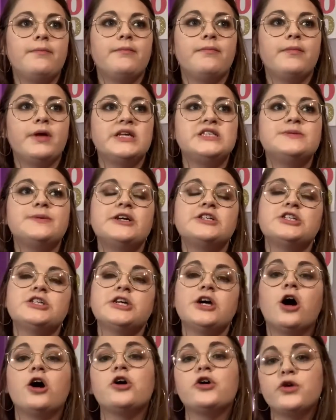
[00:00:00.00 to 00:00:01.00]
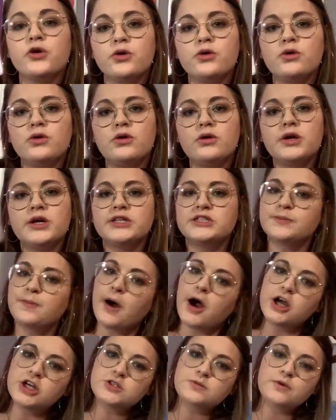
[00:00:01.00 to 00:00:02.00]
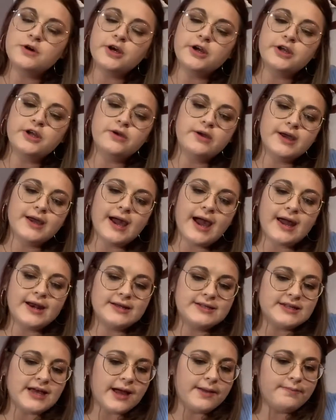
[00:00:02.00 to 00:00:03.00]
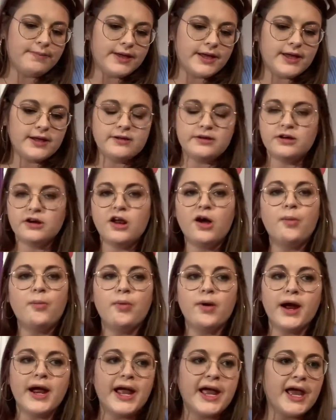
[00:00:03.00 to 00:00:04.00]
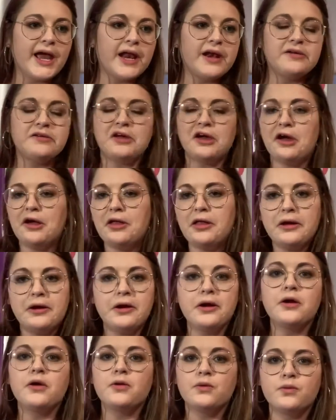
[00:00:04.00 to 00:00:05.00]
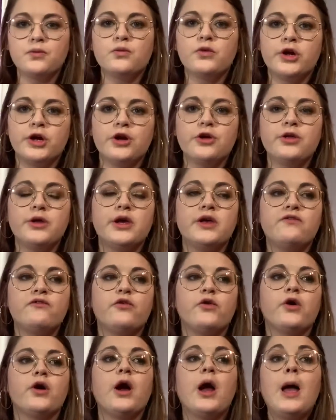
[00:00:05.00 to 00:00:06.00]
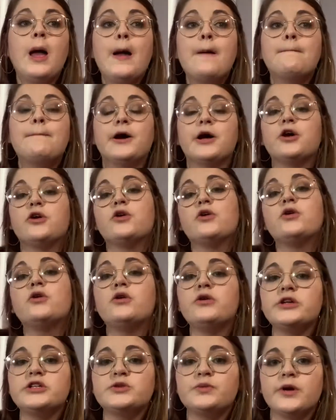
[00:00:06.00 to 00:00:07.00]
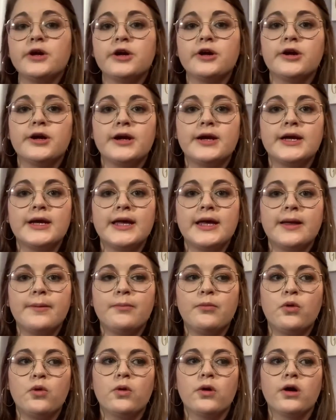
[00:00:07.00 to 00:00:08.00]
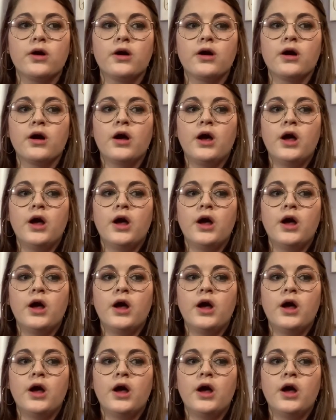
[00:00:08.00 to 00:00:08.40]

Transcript: especially on Google, because Poshmark, you can kind of type in, you know, brand, color, what you're looking for. But Google is where you're going to get more